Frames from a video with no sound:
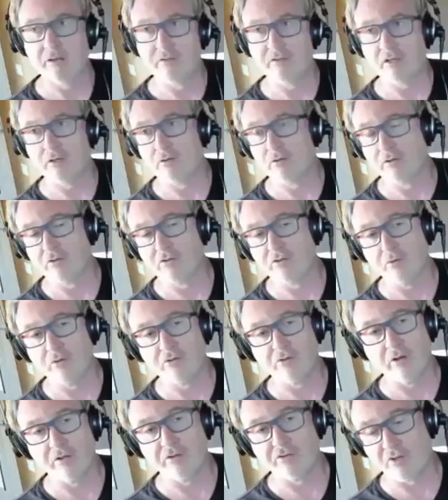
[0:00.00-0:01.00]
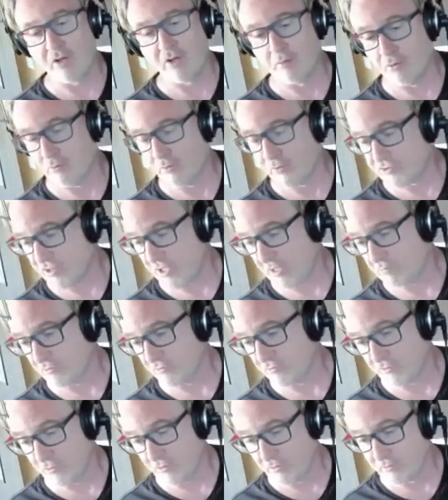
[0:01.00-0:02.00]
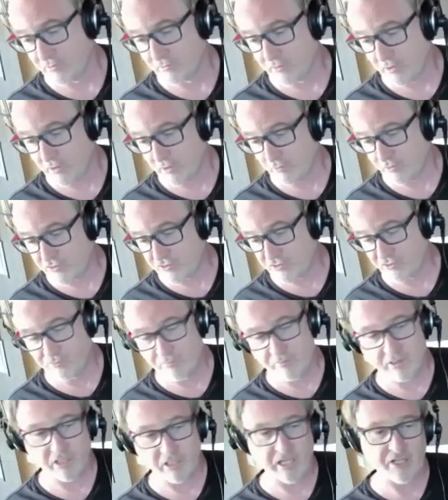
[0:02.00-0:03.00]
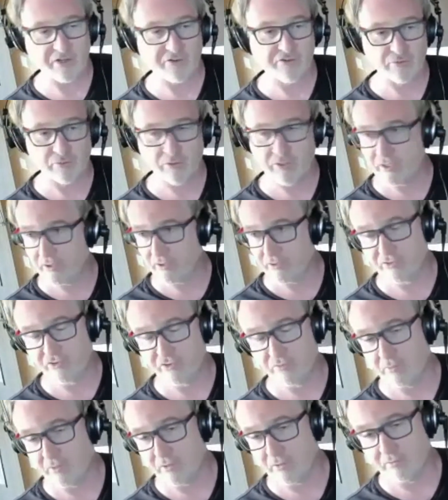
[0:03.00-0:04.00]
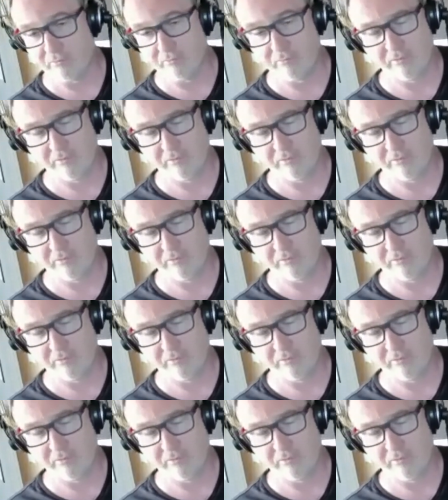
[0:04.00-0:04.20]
goodness it was ensemble, which I prefer, which has been the last 3 years has been,